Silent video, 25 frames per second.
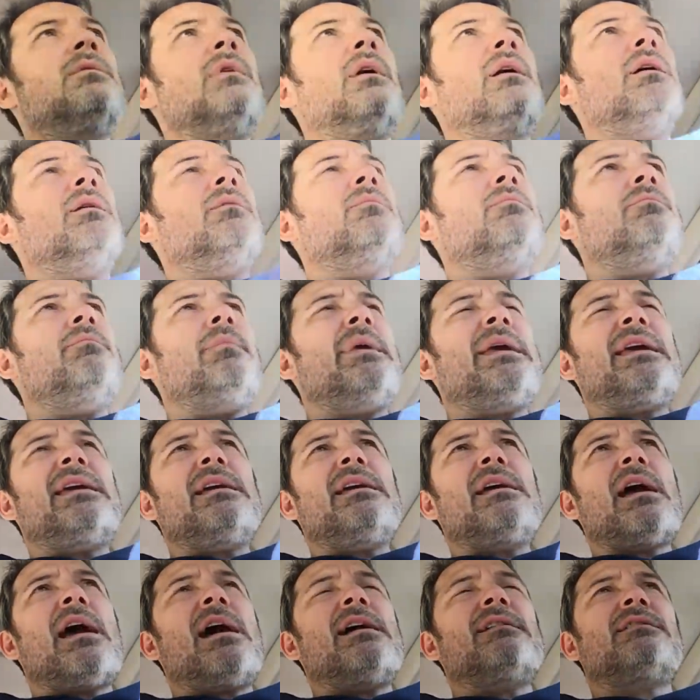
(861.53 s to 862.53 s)
uh,
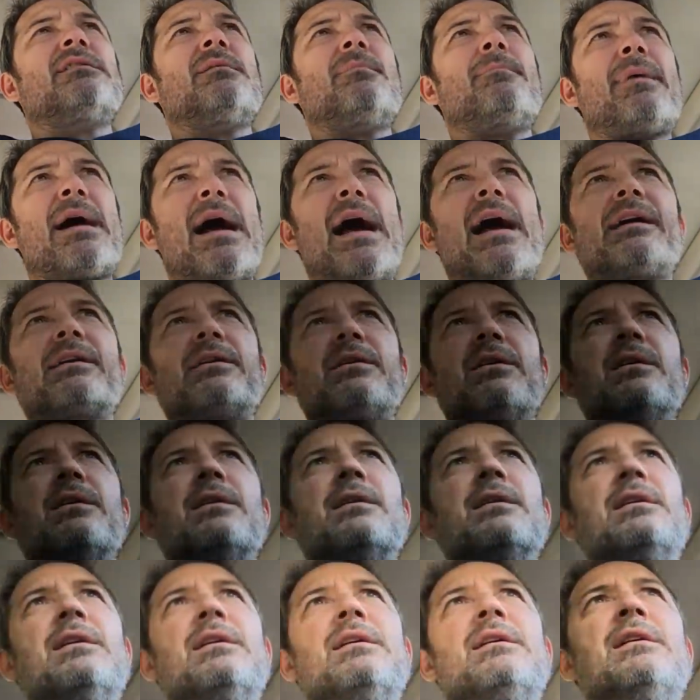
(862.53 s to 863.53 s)
me as a
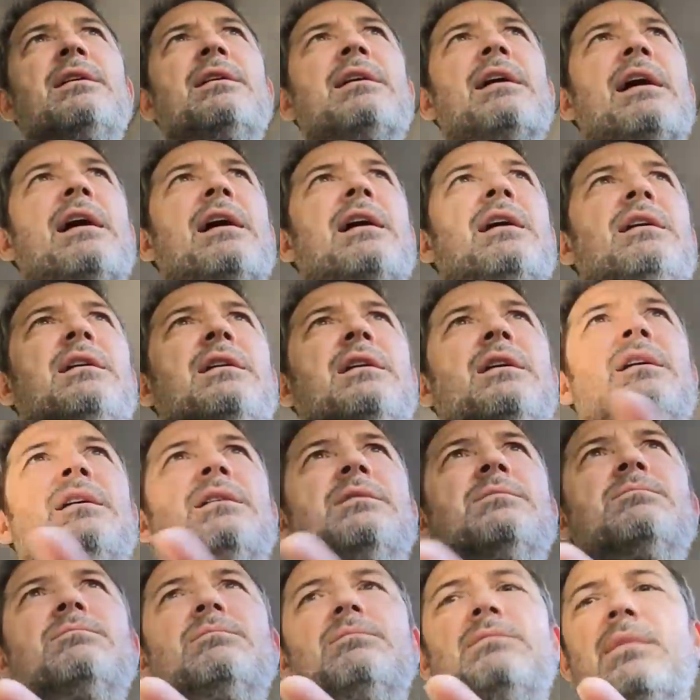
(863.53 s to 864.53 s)
backer,
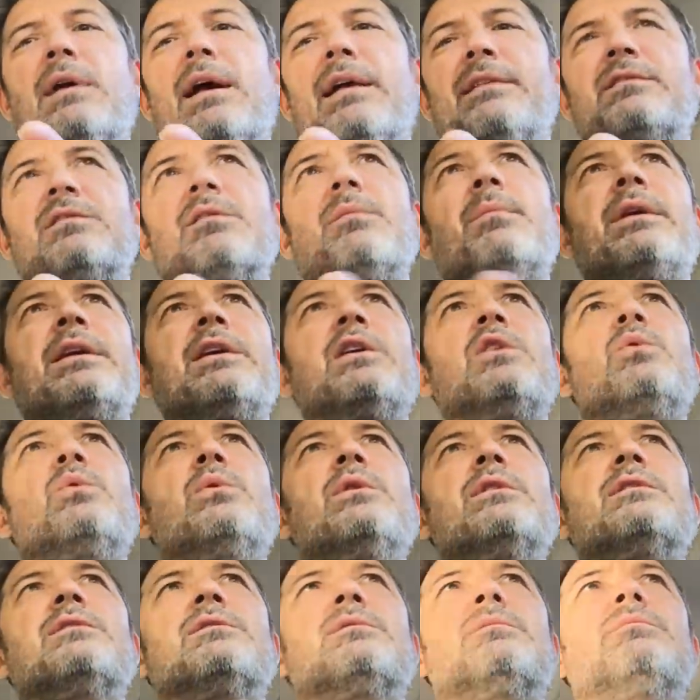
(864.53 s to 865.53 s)
um, as somebody who
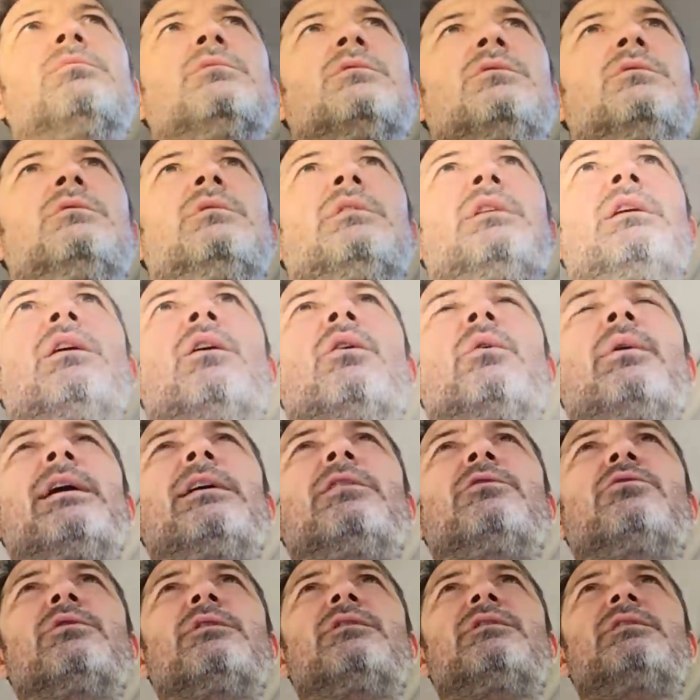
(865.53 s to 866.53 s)
was, you know,
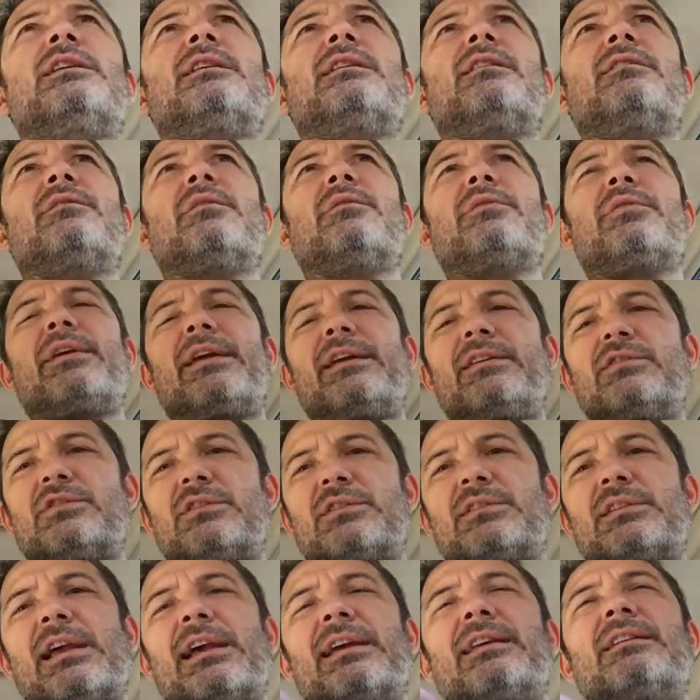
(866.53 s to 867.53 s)
interested in the thing,
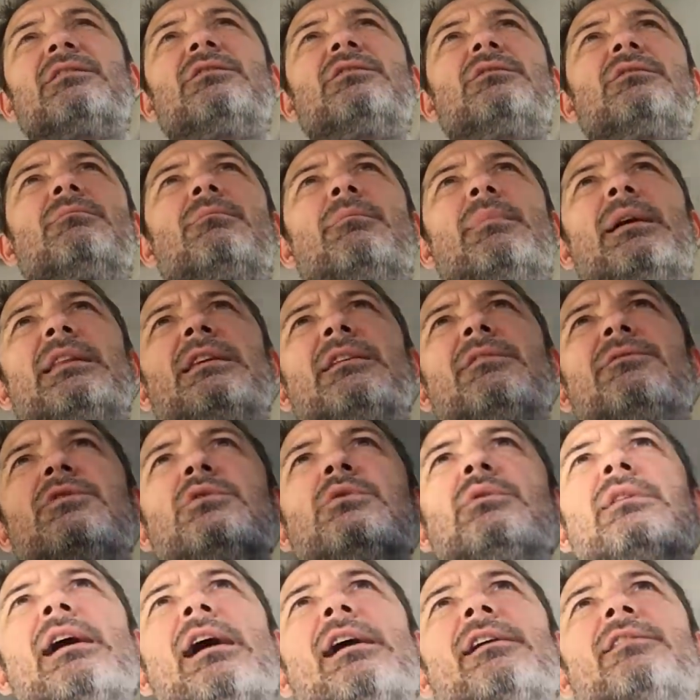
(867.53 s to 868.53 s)
just like many of
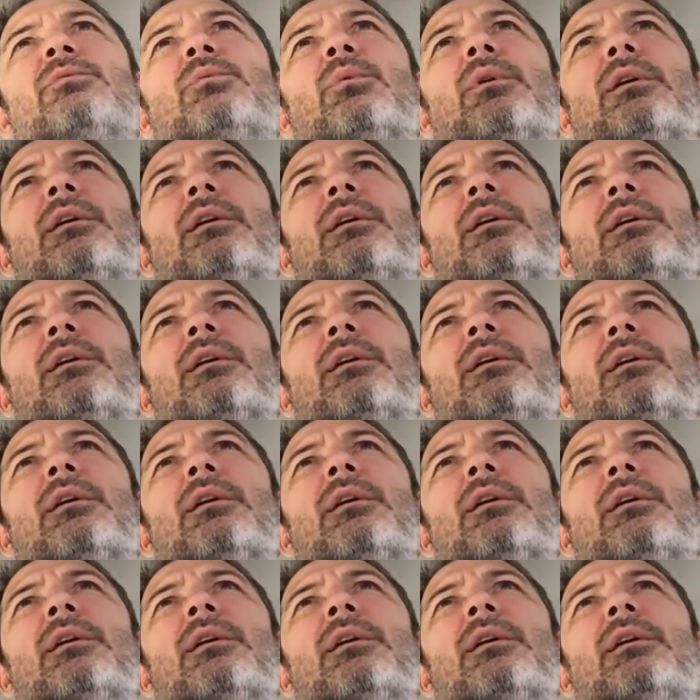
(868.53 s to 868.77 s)
you guys